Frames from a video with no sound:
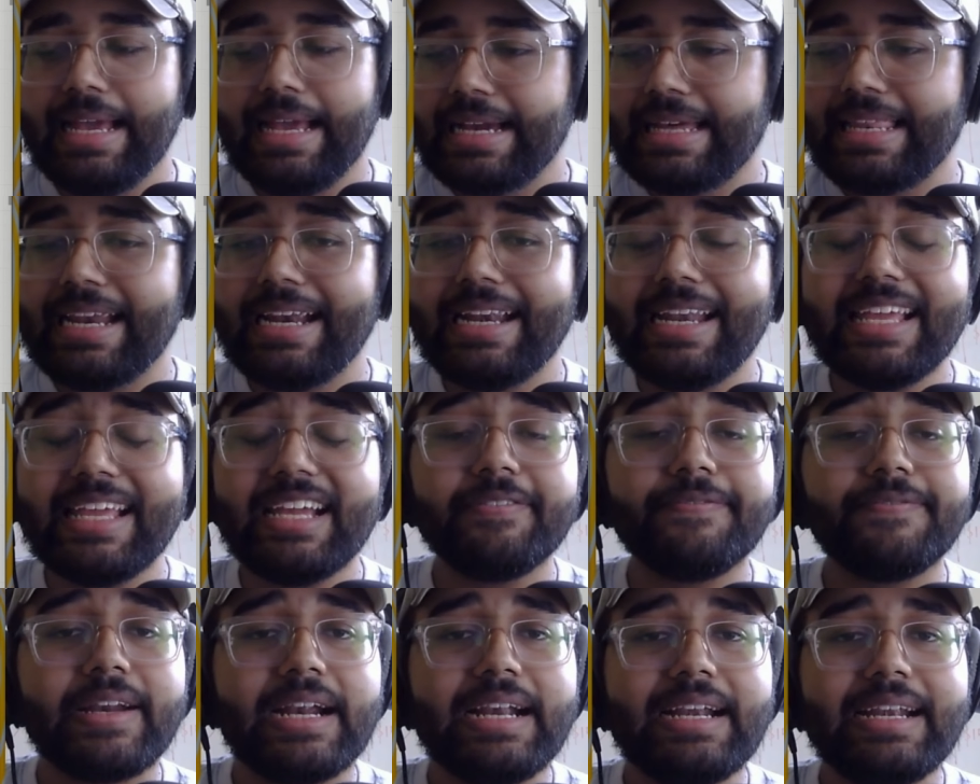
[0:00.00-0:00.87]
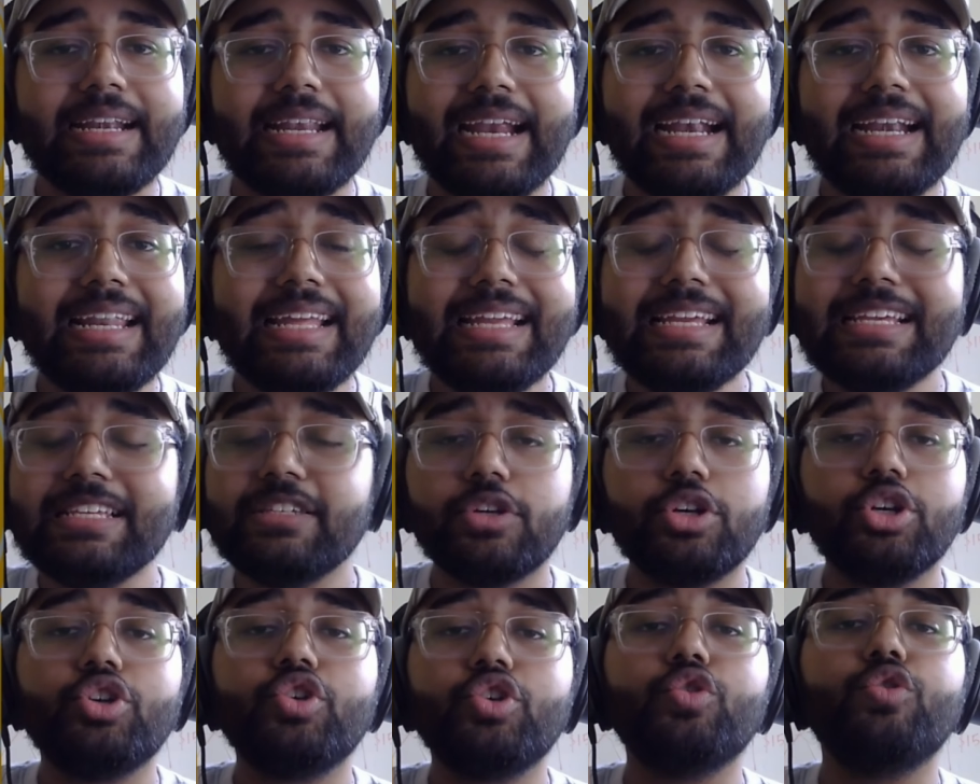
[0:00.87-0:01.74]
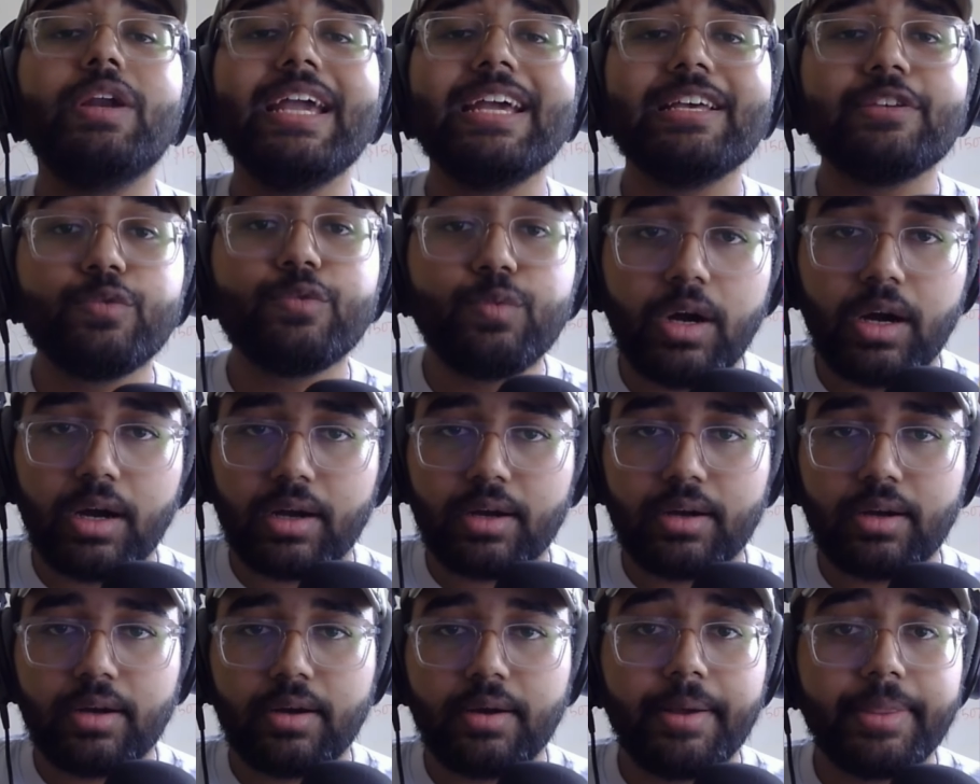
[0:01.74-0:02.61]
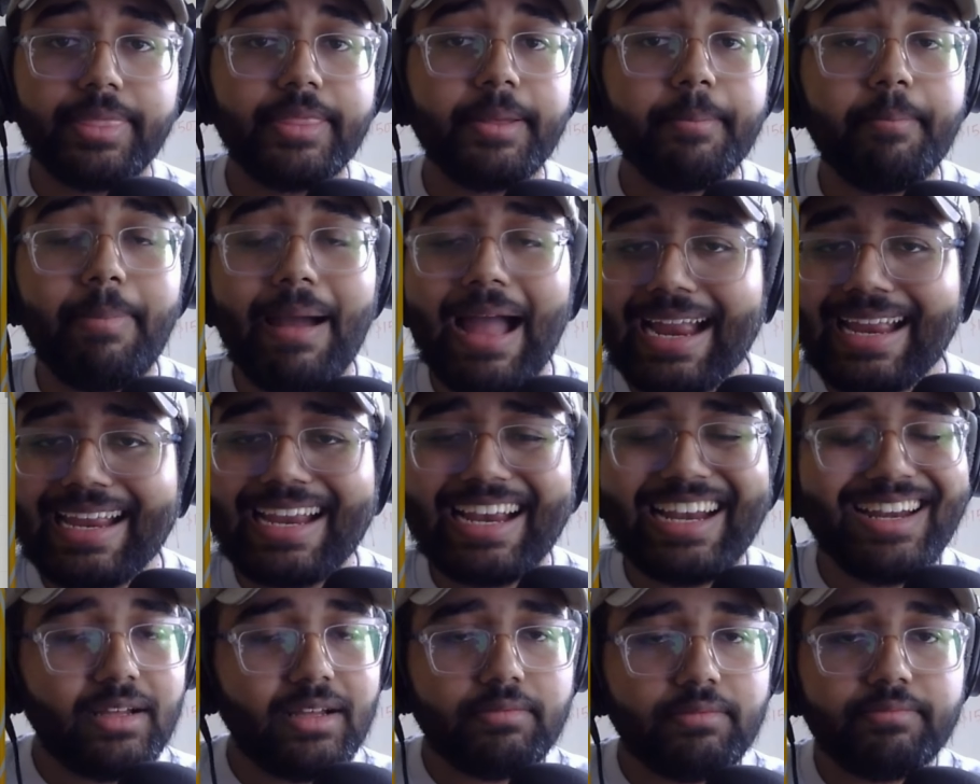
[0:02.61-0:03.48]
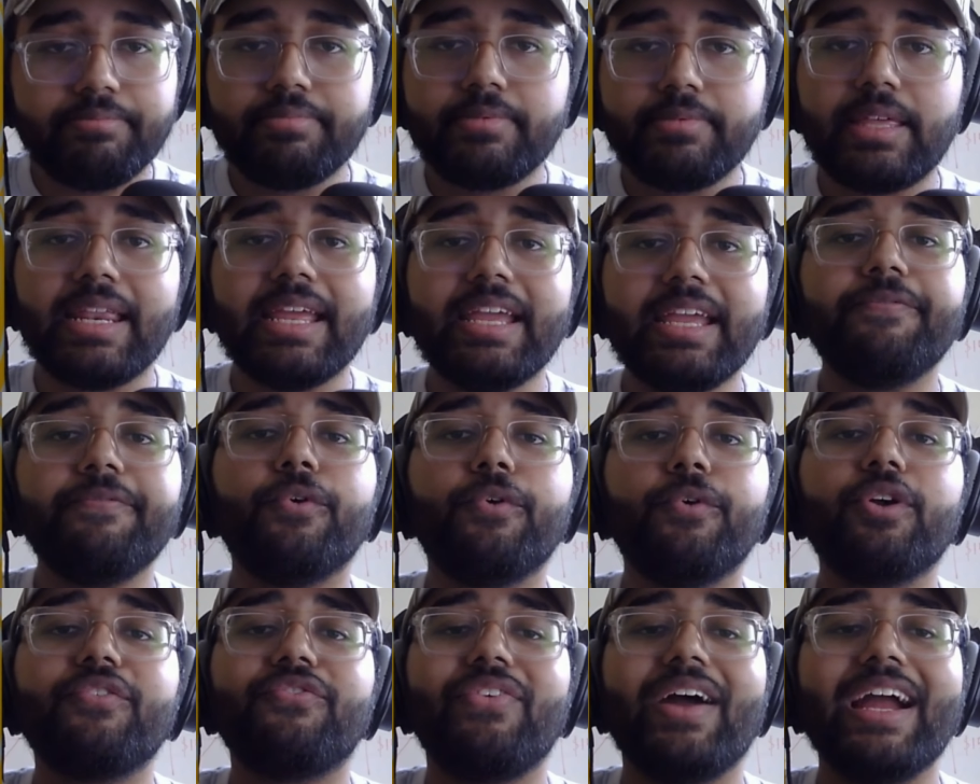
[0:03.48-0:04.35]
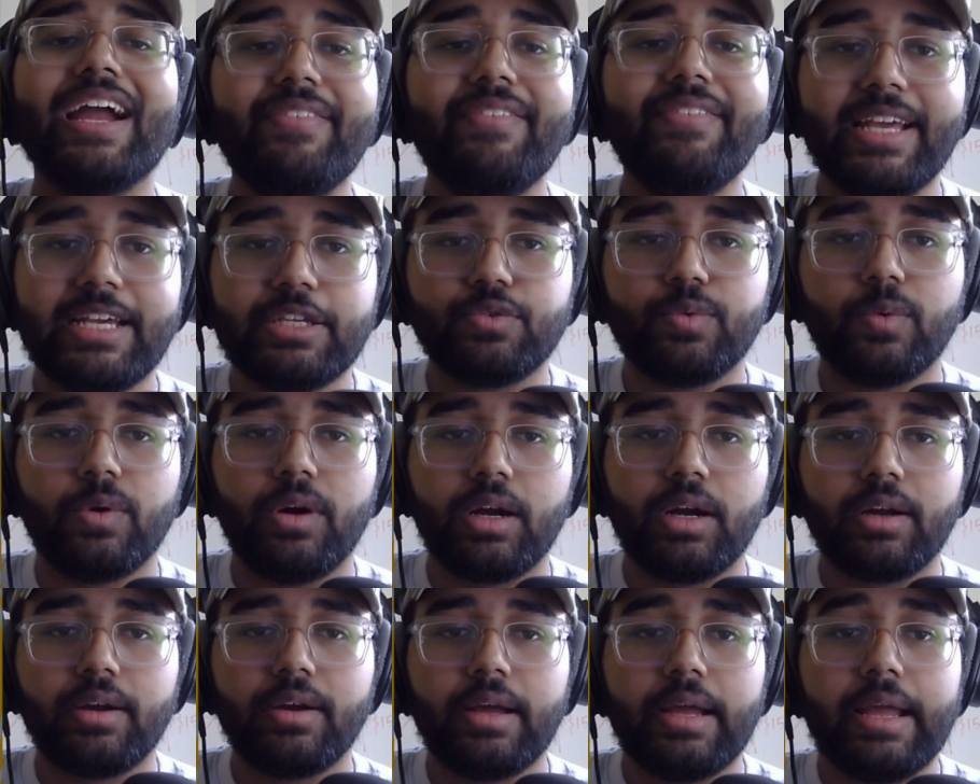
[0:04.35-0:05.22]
Creating a front end is 2 days work, the back end 3, 4, 5 days work.